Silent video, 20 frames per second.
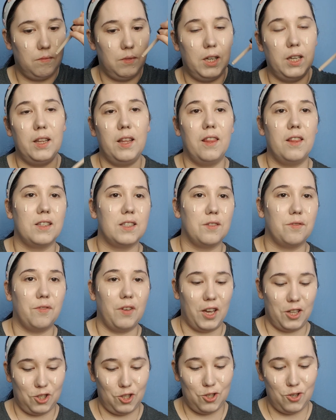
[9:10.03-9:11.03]
I like this
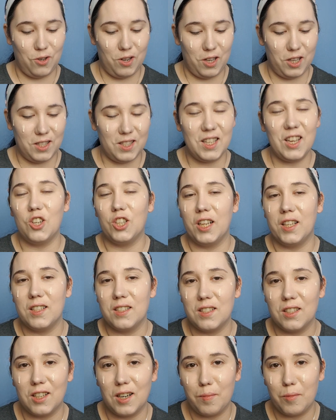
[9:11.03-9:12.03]
effect. You know how you see it on
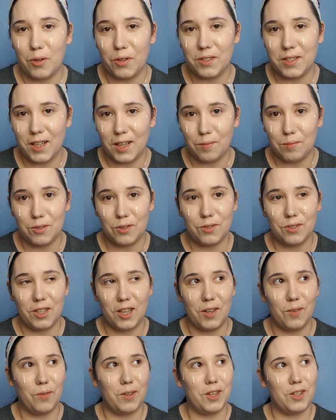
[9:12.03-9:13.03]
Instagram all the time, don't
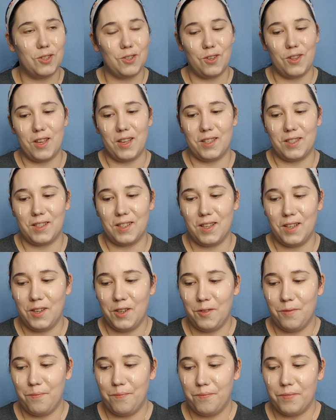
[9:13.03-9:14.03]
you, when they do this?
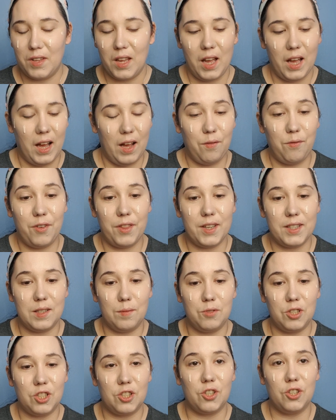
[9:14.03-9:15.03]
And for this,
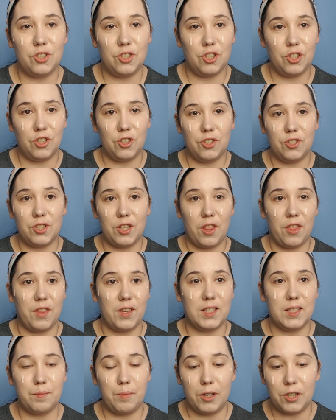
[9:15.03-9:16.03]
I'm just going to use
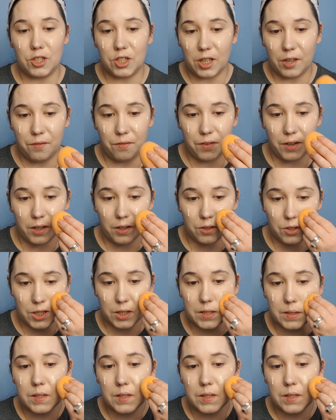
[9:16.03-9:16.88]
the sponge, I feel,